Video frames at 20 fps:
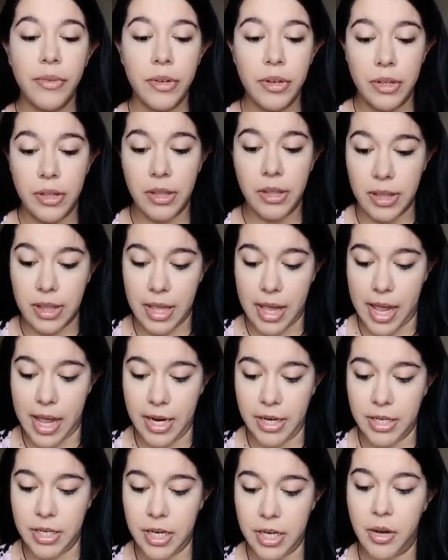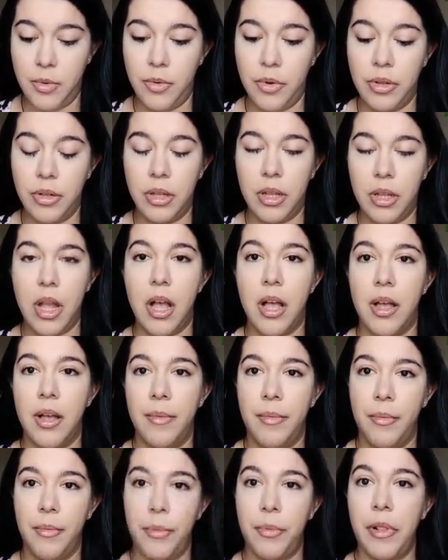After that, I will
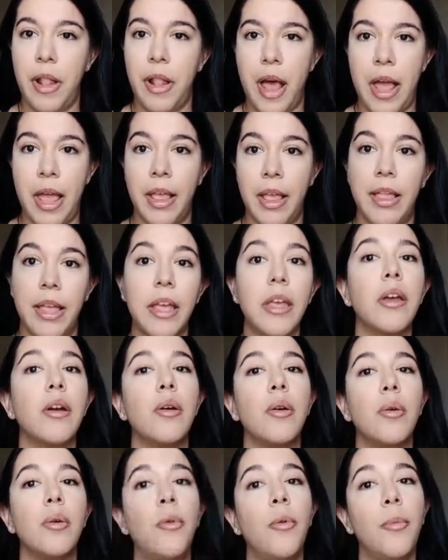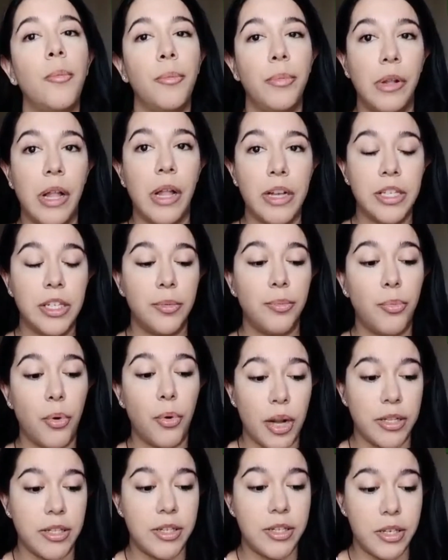apply like blush,
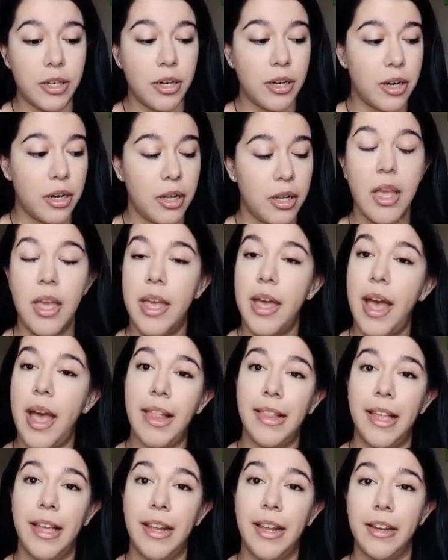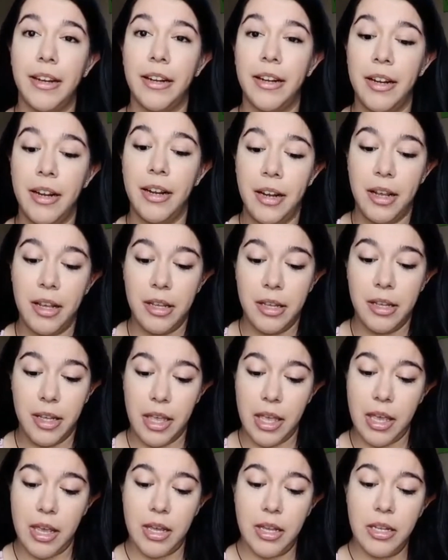bronzer, highlighter,
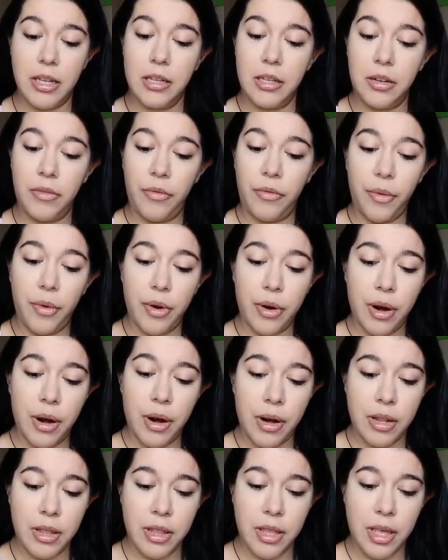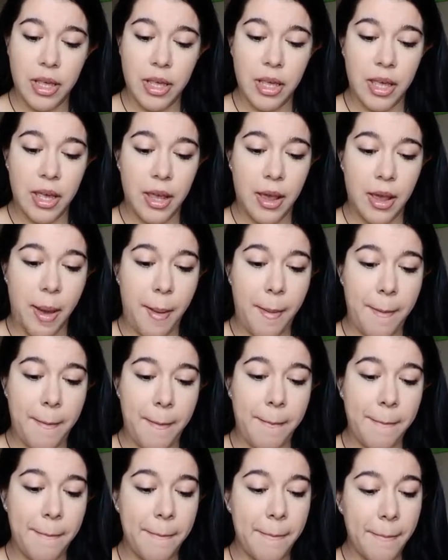and for the
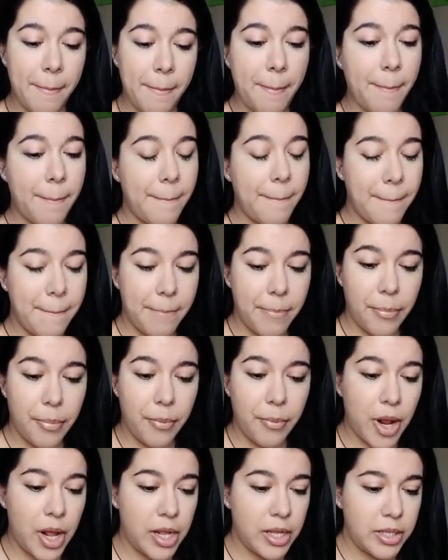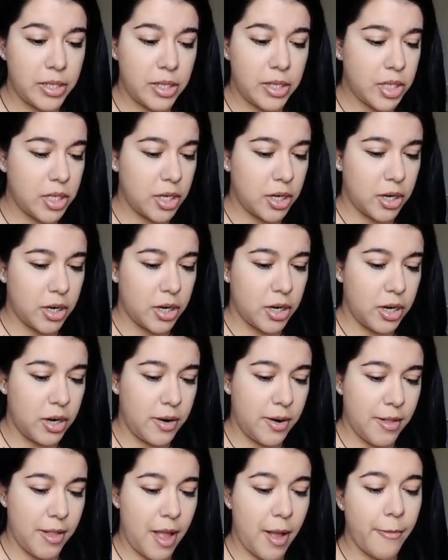bronzer,
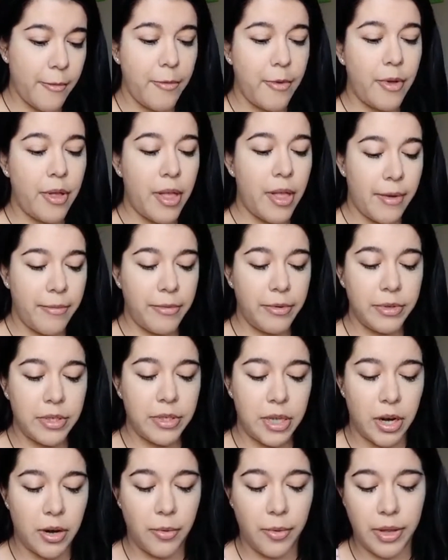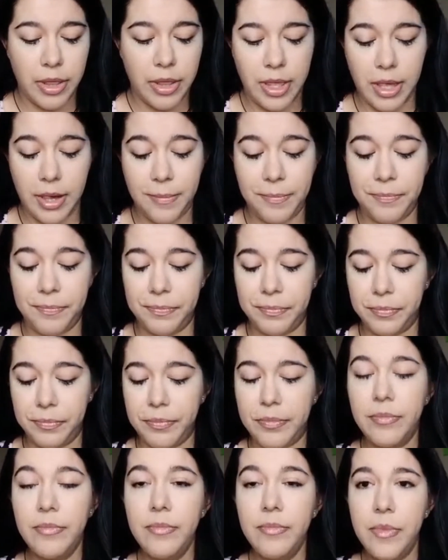I will start with the
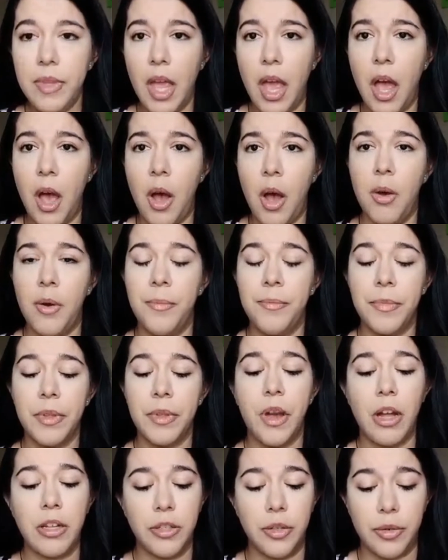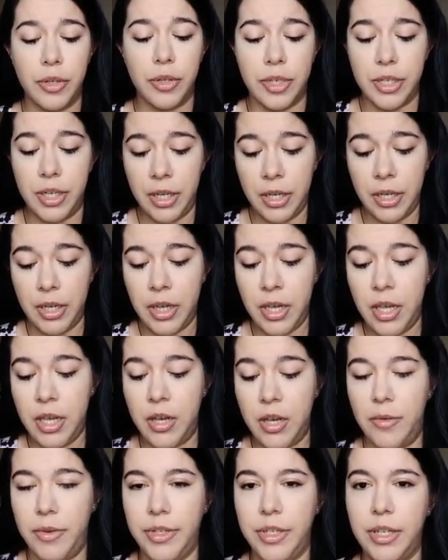contour stick,
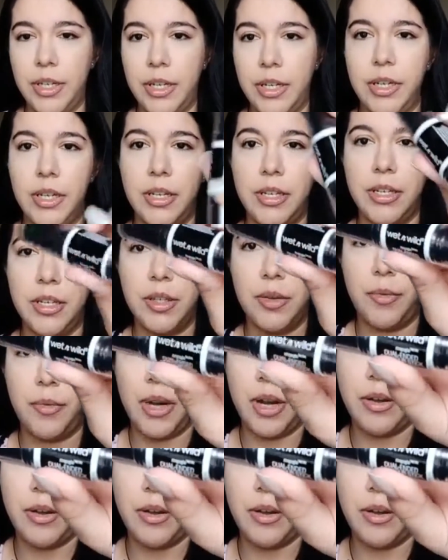which is the